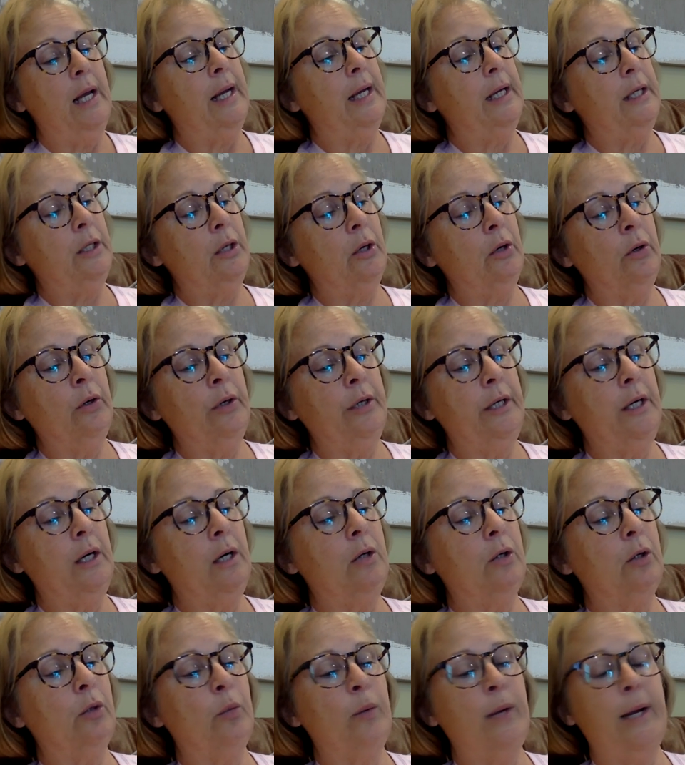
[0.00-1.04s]
and hurried
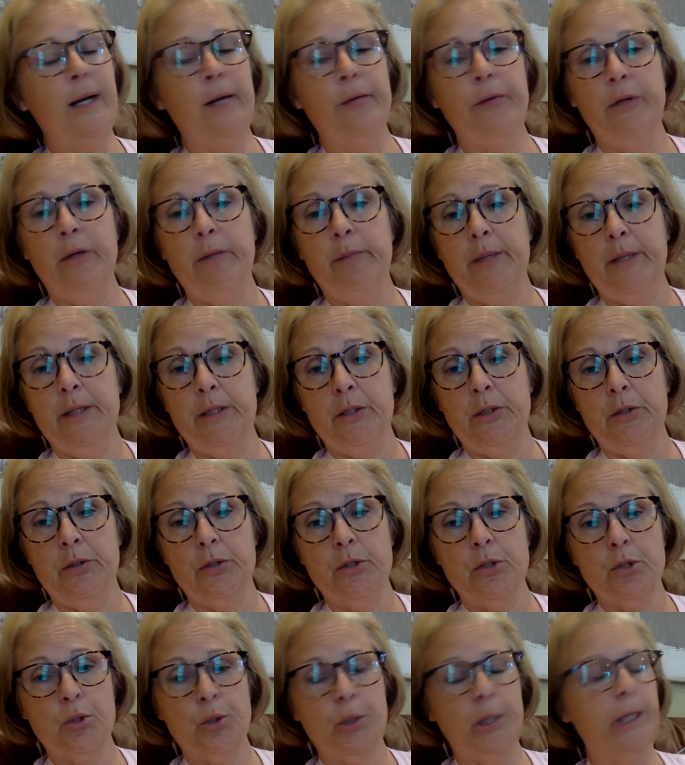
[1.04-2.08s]
on around them into the
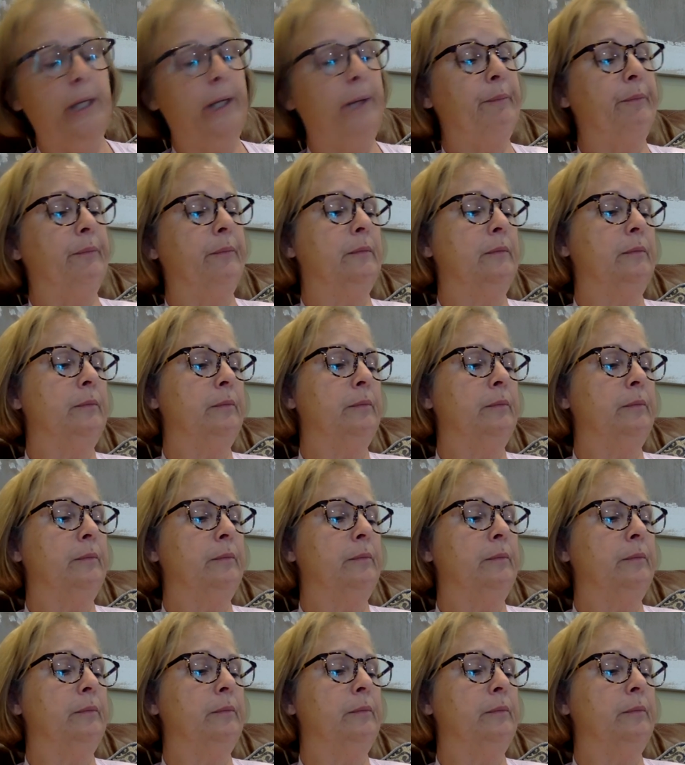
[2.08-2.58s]
stream.